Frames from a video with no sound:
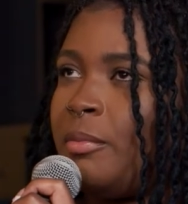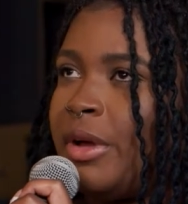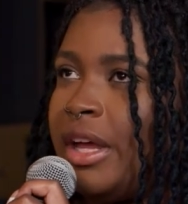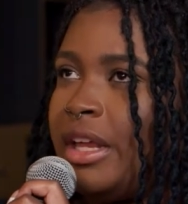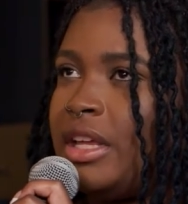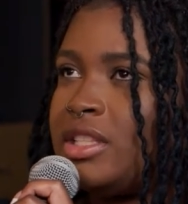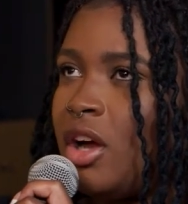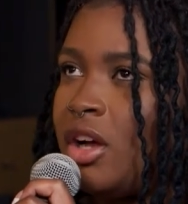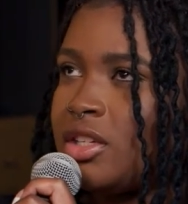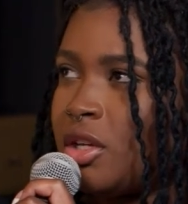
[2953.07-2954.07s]
But it's
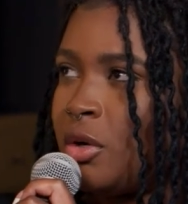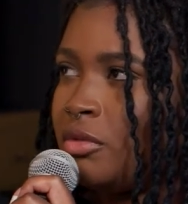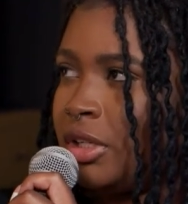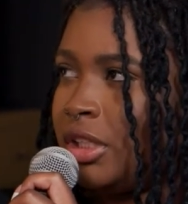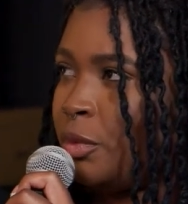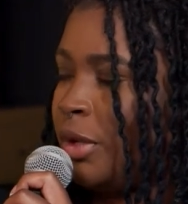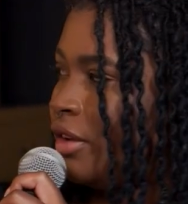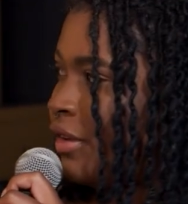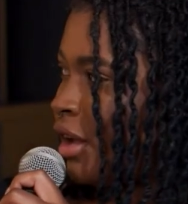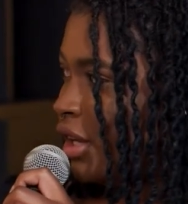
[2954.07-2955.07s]
also a really
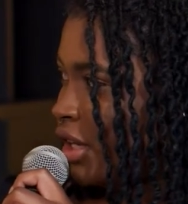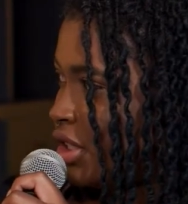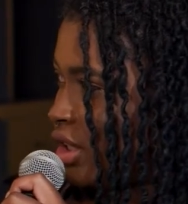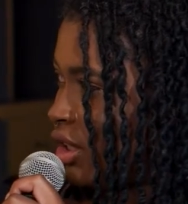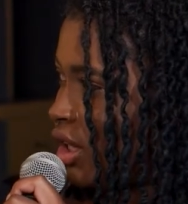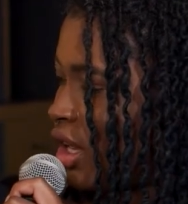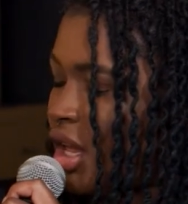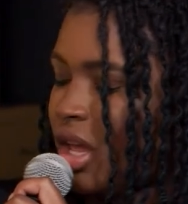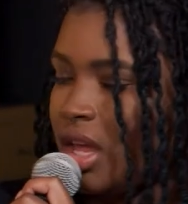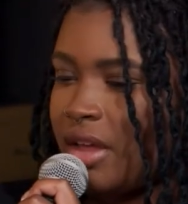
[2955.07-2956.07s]
weak foundation,
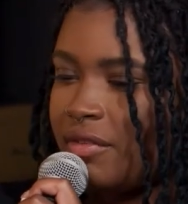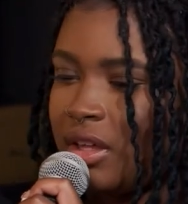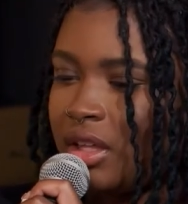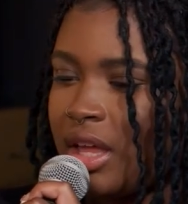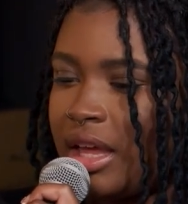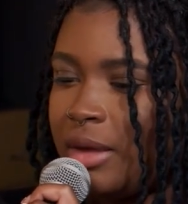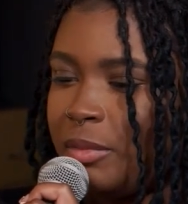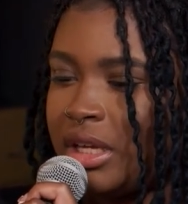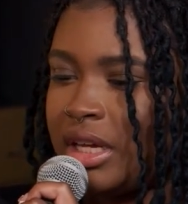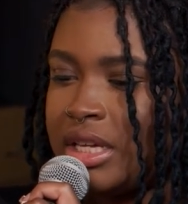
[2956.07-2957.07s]
and I feel like
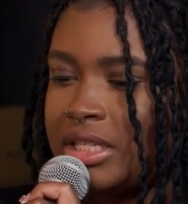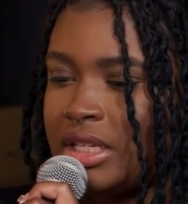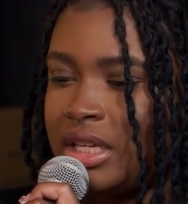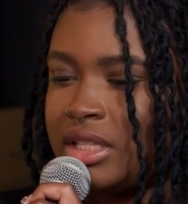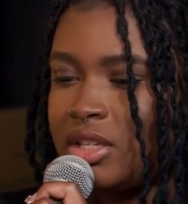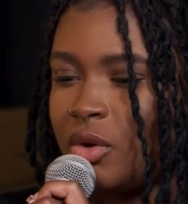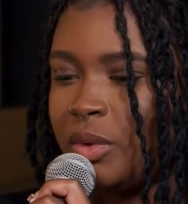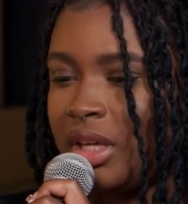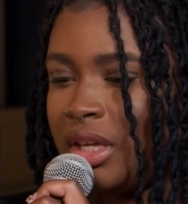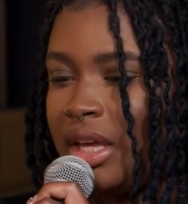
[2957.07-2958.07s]
because it's so
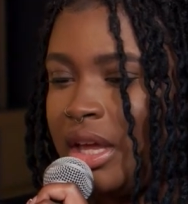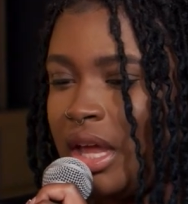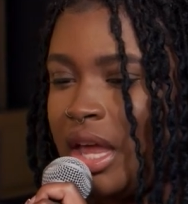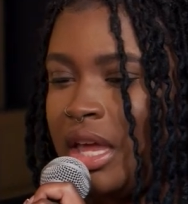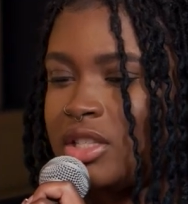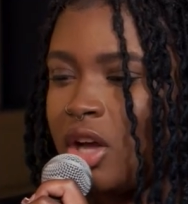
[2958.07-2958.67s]
weak, it's